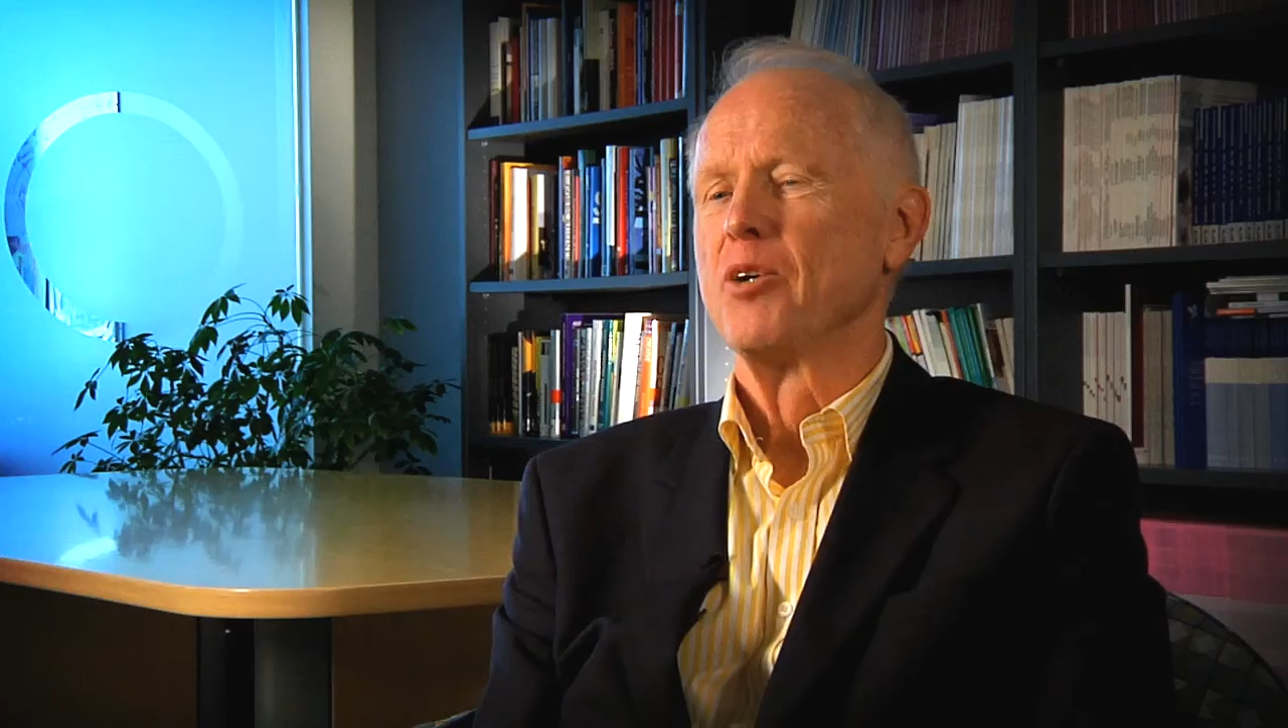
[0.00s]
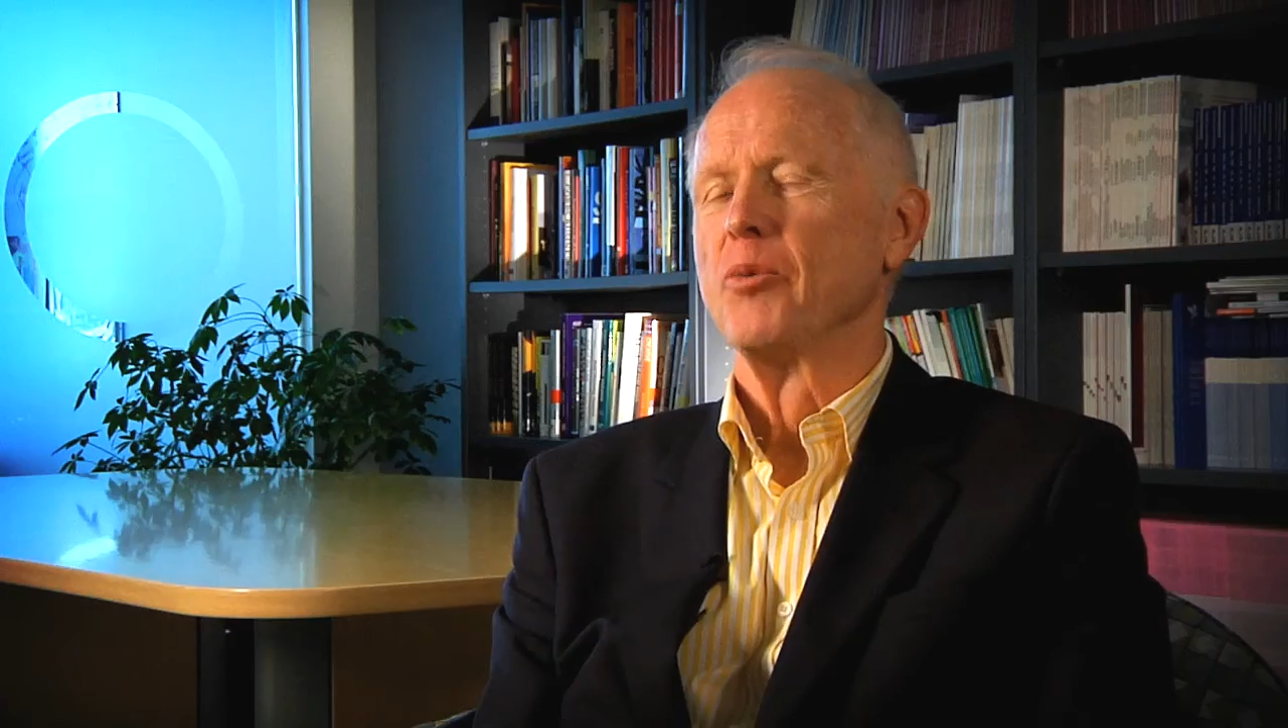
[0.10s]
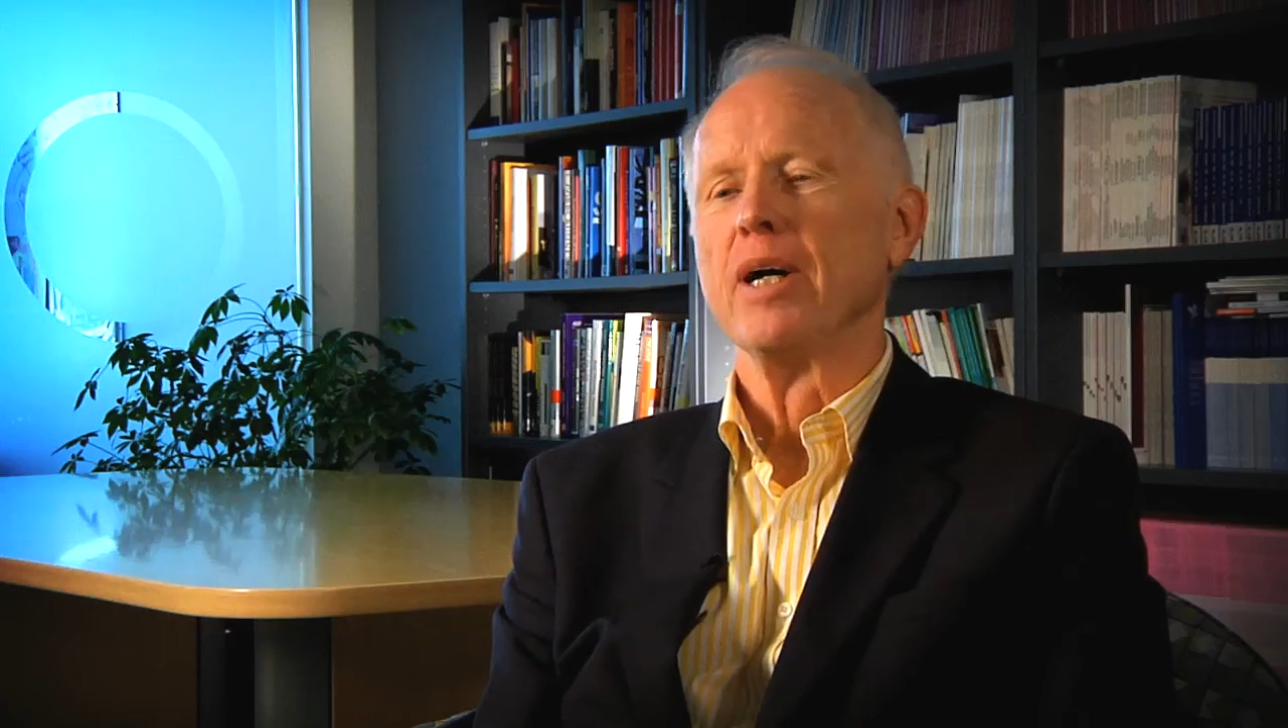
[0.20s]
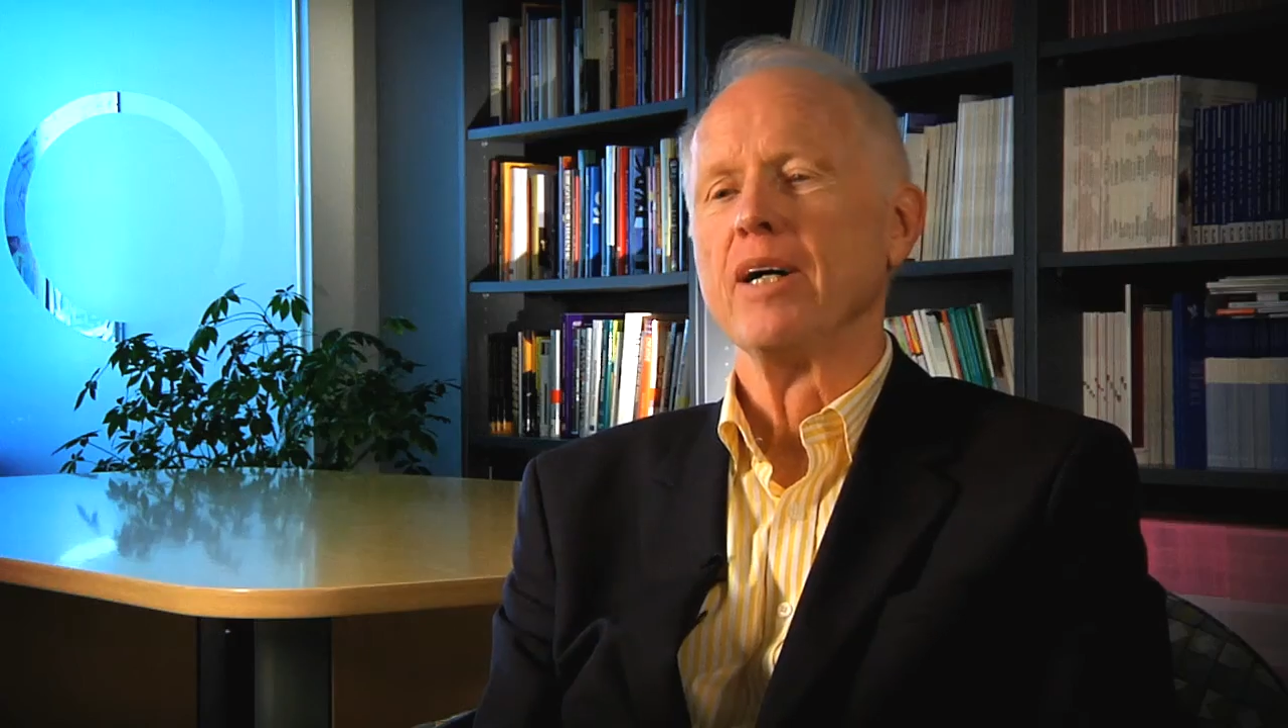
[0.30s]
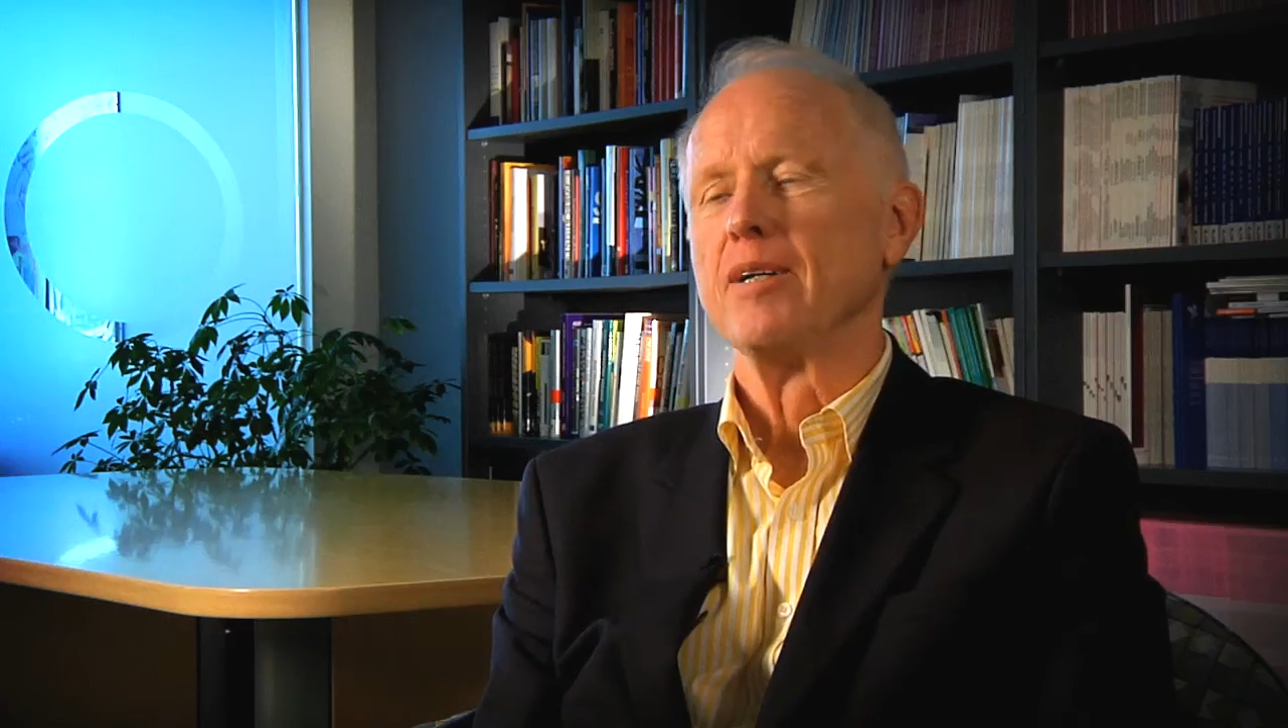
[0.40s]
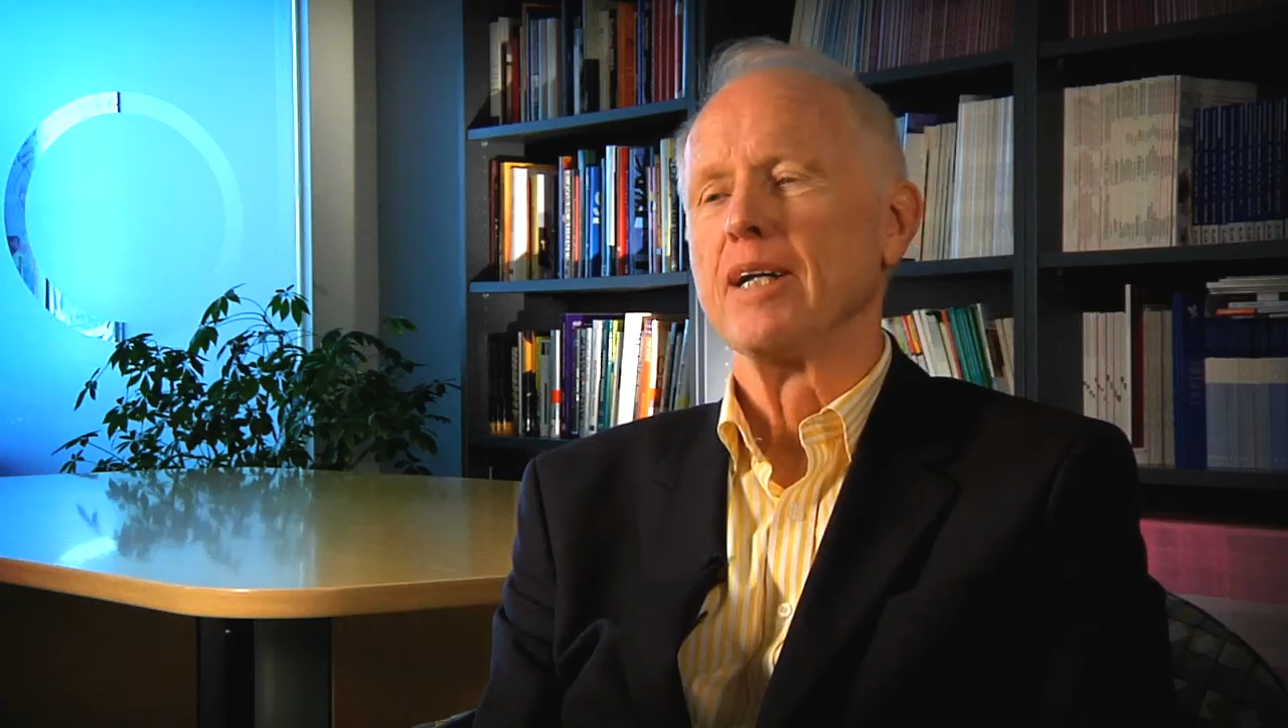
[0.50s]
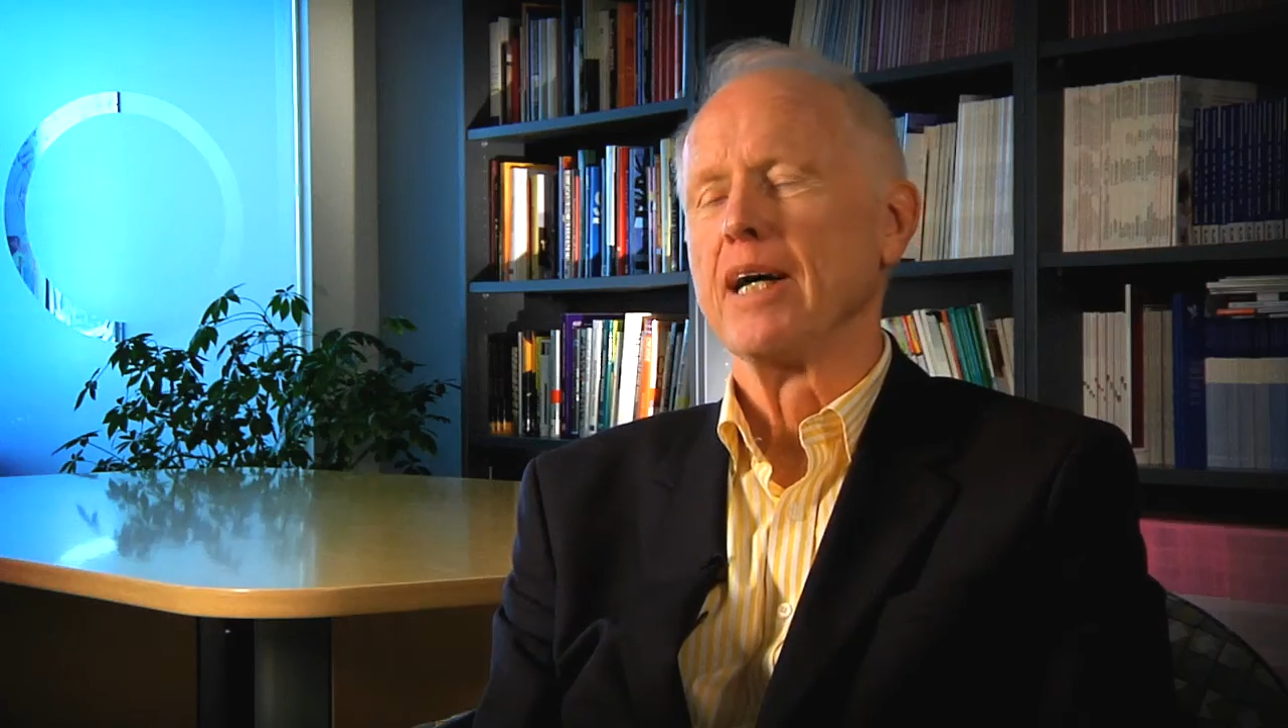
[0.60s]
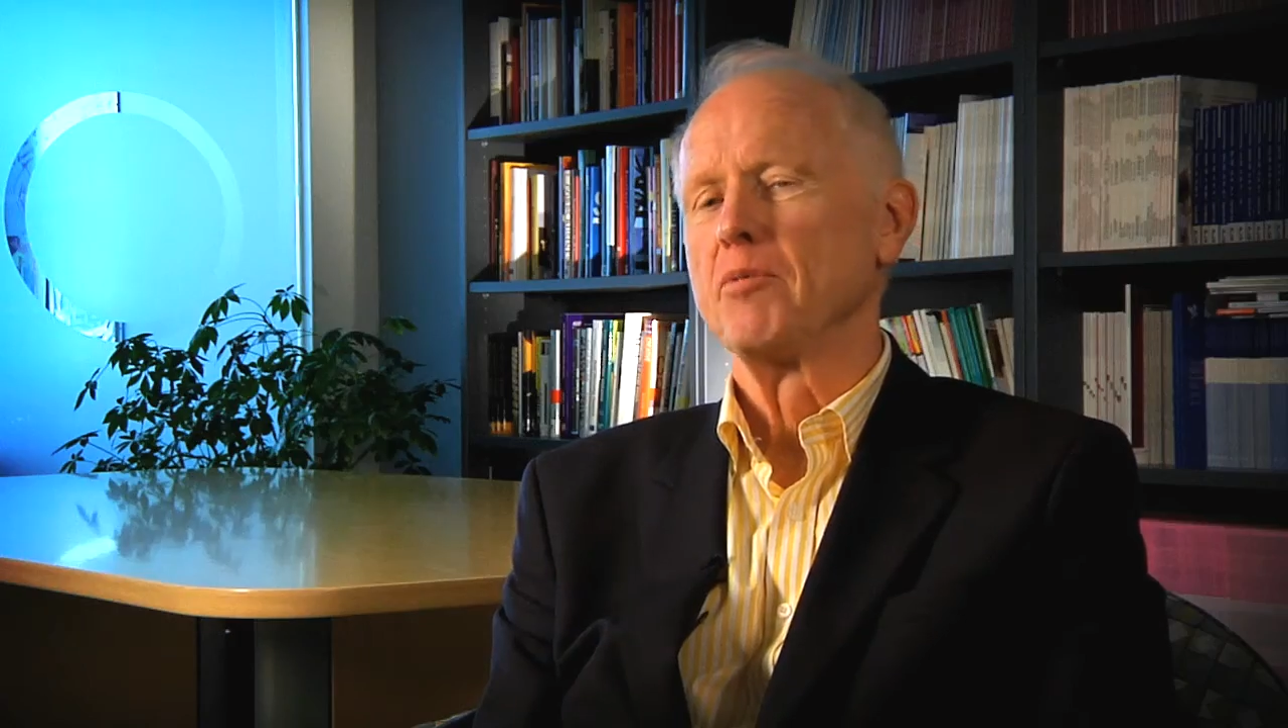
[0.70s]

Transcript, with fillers: Well, I